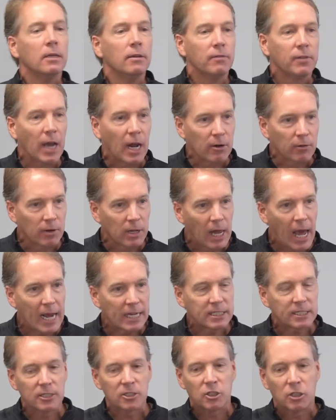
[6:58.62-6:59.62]
You've gotta
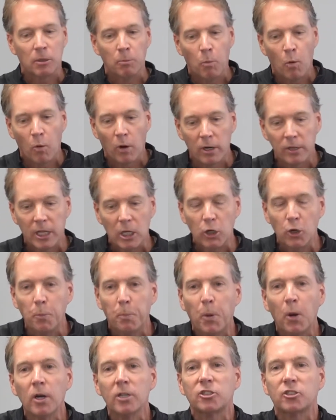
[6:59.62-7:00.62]
relax, because the more that you
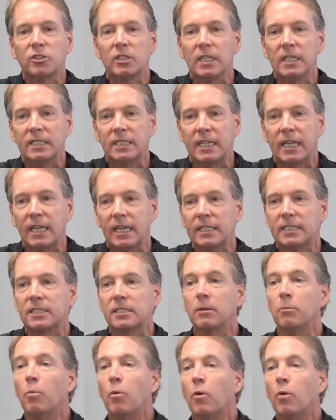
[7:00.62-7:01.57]
push these kids, the